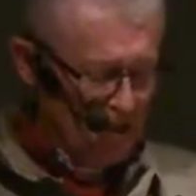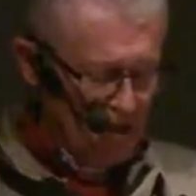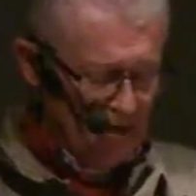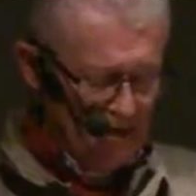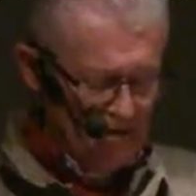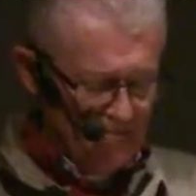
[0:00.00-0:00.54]

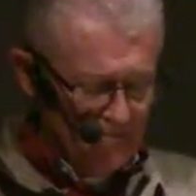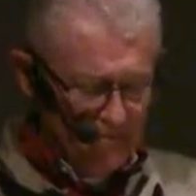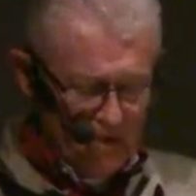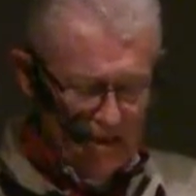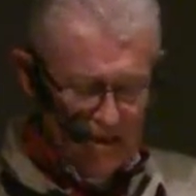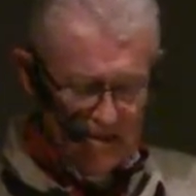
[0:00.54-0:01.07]
Um,
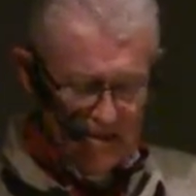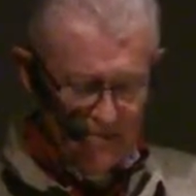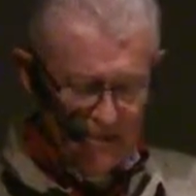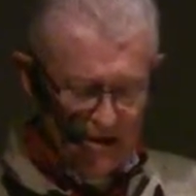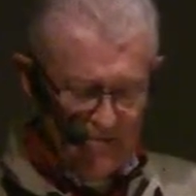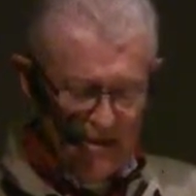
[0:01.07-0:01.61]

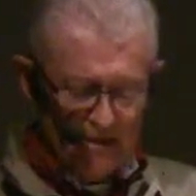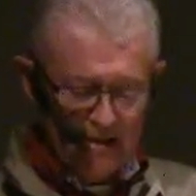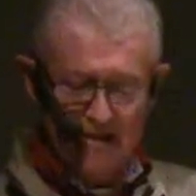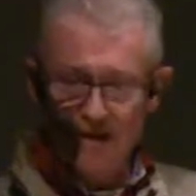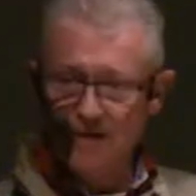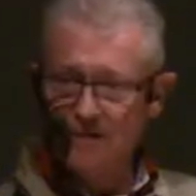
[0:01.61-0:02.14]
something I meant to
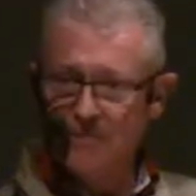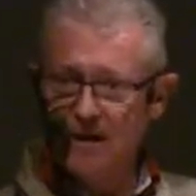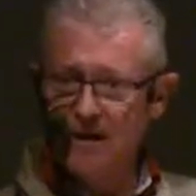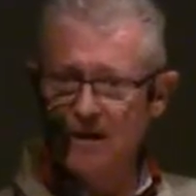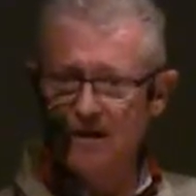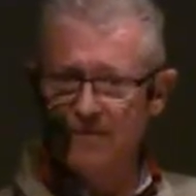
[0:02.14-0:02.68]
say at the
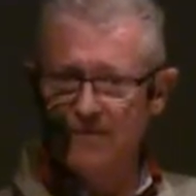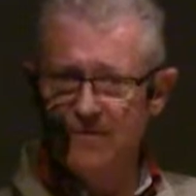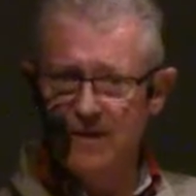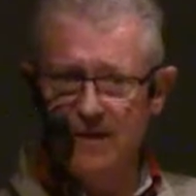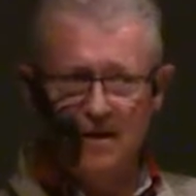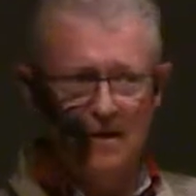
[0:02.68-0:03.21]
beginning of
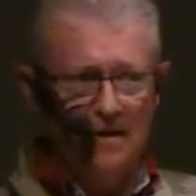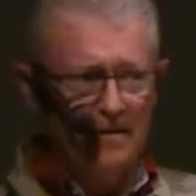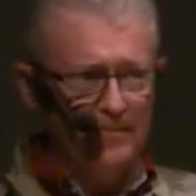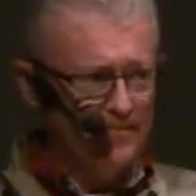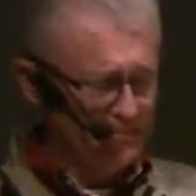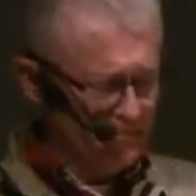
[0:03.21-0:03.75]
the
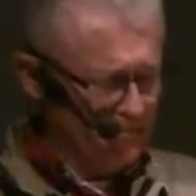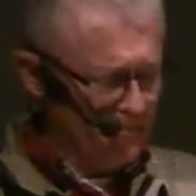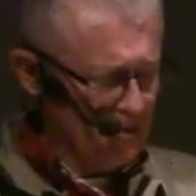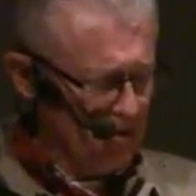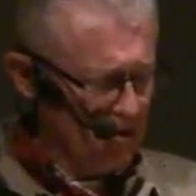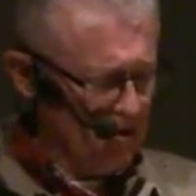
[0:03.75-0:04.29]
um,
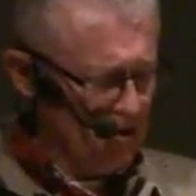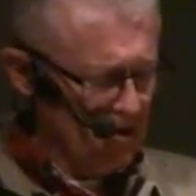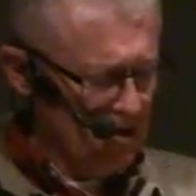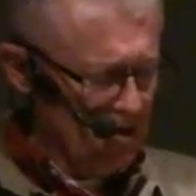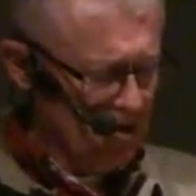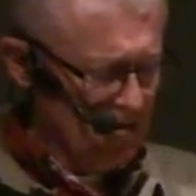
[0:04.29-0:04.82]

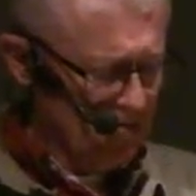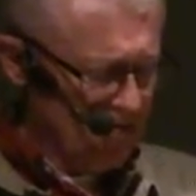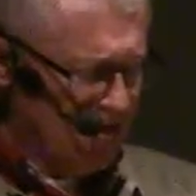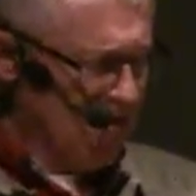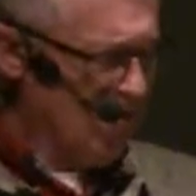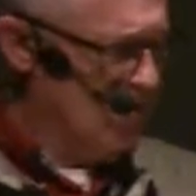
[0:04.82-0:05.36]
of the
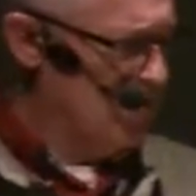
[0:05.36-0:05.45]
demo